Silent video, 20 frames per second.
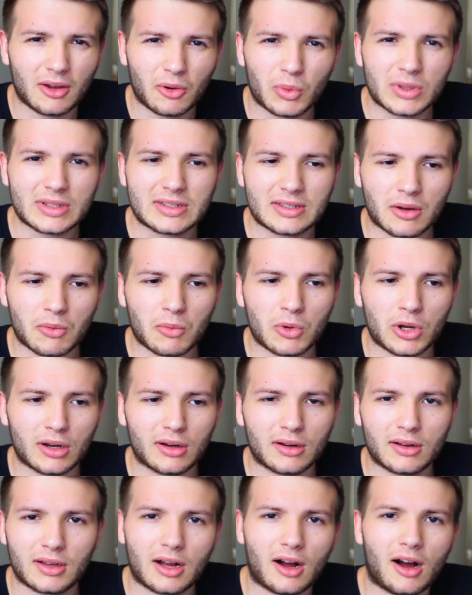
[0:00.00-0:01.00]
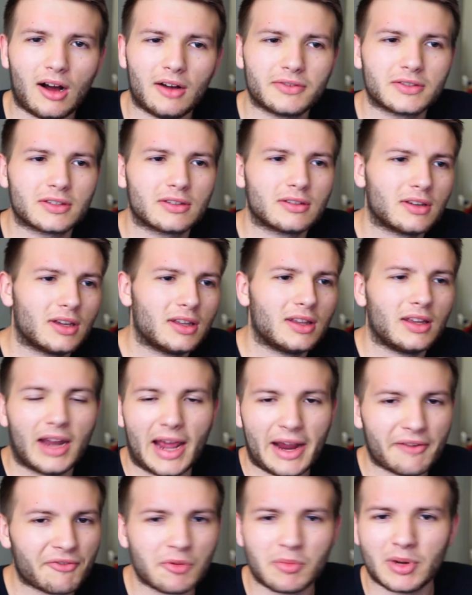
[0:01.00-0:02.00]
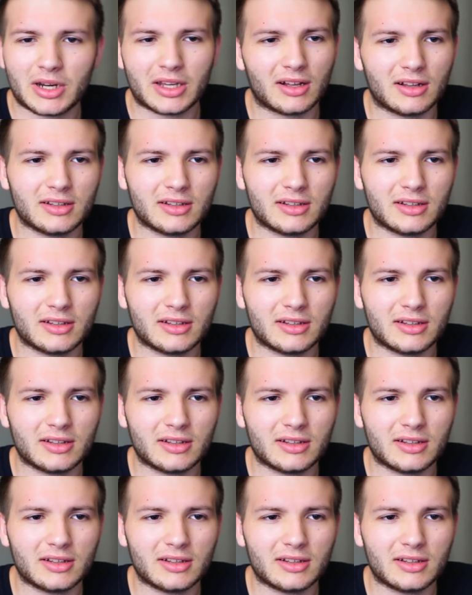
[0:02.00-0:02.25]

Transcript: when someone coughs and then everybody